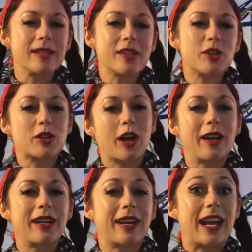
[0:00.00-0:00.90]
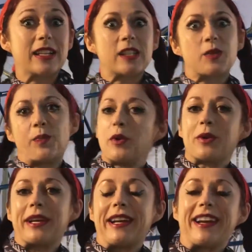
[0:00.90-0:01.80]
are starting to get
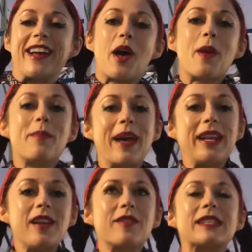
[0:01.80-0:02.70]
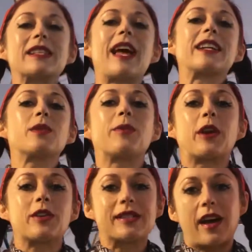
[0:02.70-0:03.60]
spooky. Many of us like to put
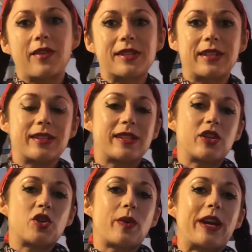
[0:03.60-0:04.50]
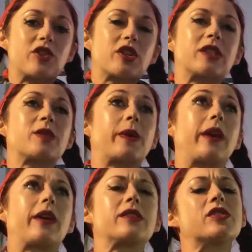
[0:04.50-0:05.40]
ourselves into situations we
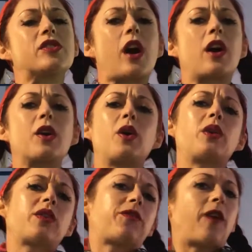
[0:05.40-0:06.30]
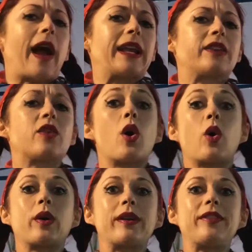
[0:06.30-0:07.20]
are startled, frightened,
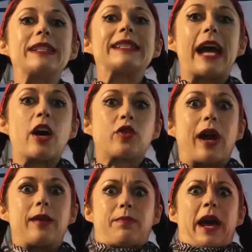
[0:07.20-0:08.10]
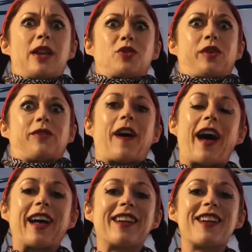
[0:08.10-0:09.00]
or even downright
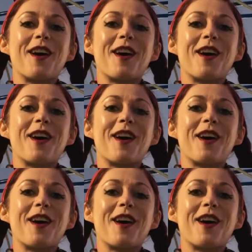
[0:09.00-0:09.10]
petrified.